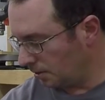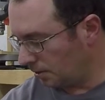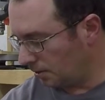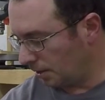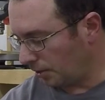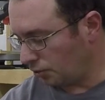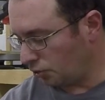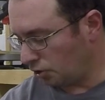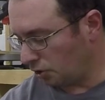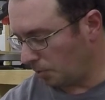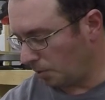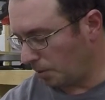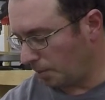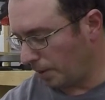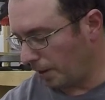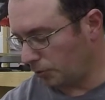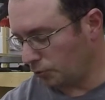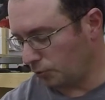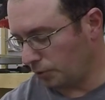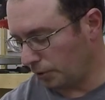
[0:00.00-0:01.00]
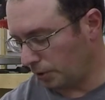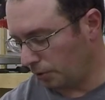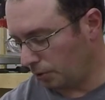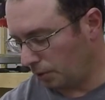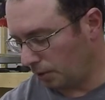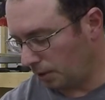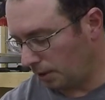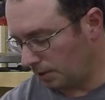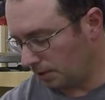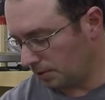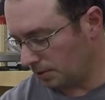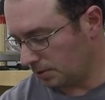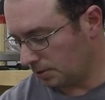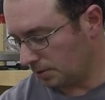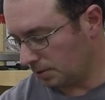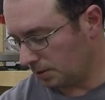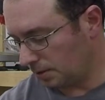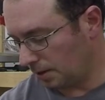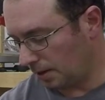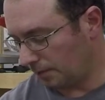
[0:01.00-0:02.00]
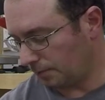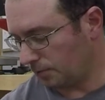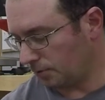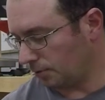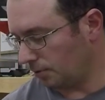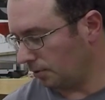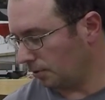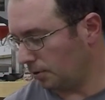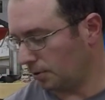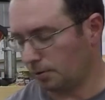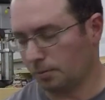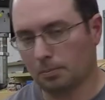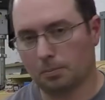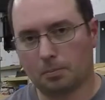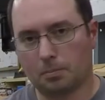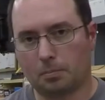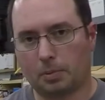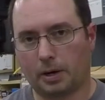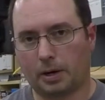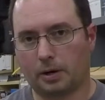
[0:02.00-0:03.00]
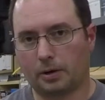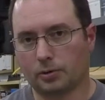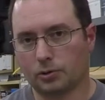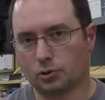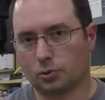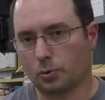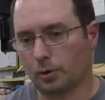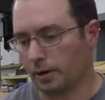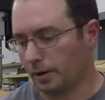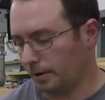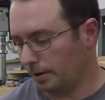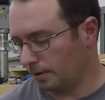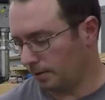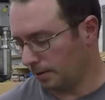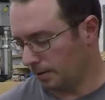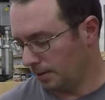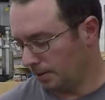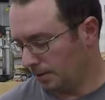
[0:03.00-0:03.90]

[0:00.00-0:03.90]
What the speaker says: that you're going to be measuring across, and after pi r squared,